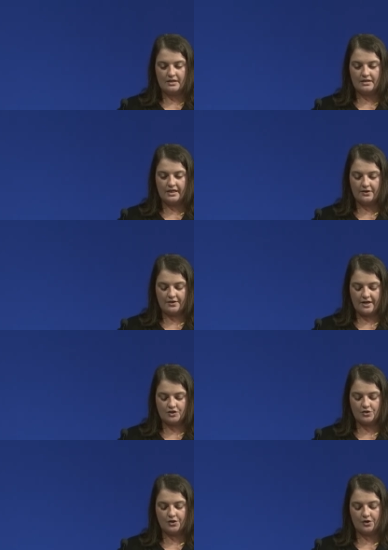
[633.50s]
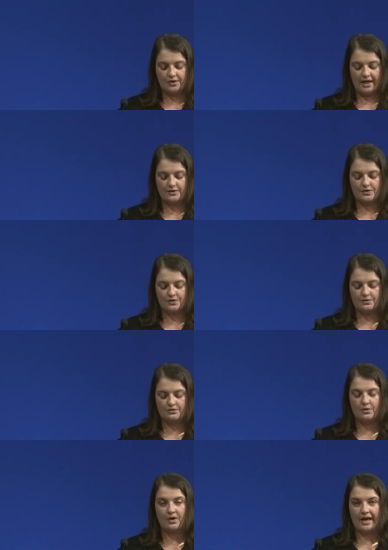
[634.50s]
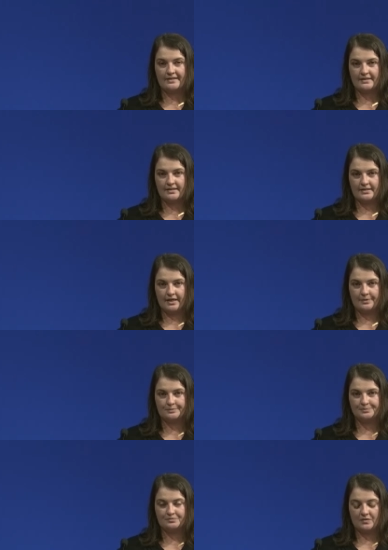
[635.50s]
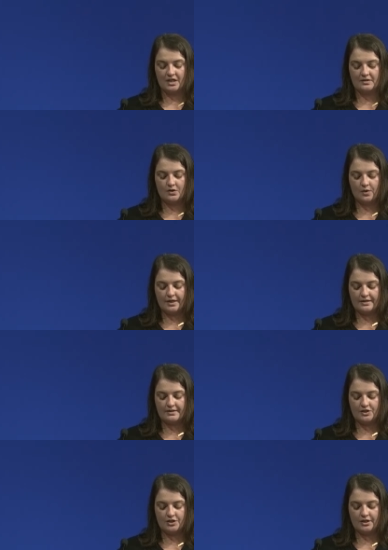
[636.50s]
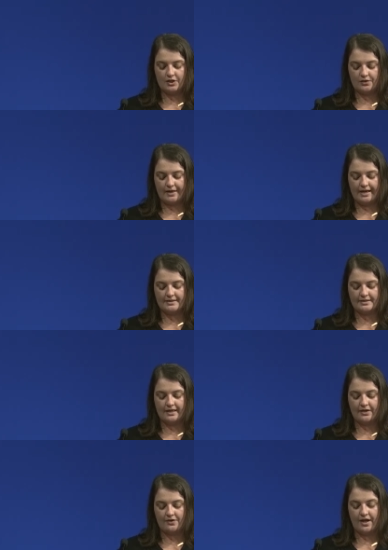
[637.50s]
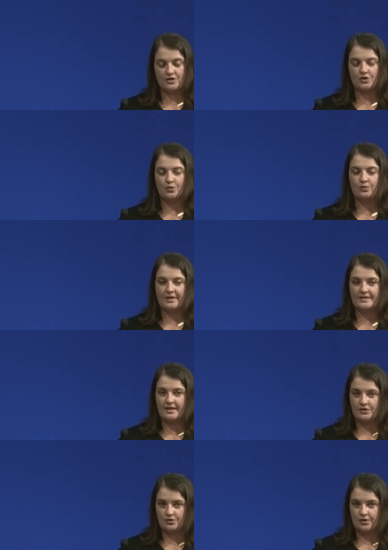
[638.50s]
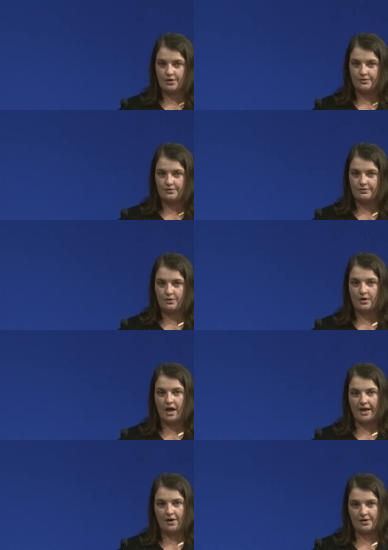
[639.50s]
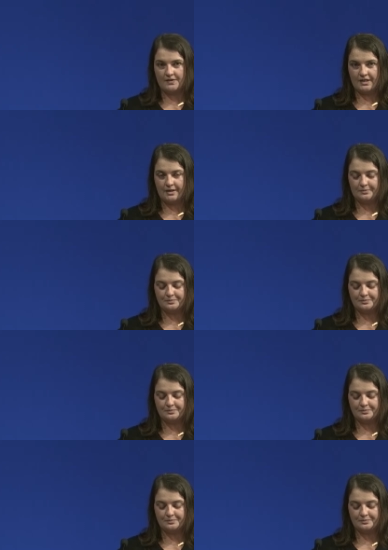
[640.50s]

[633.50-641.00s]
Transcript: The International Code Council, or ICC, is the organization that creates the International Residential Code, or IRC.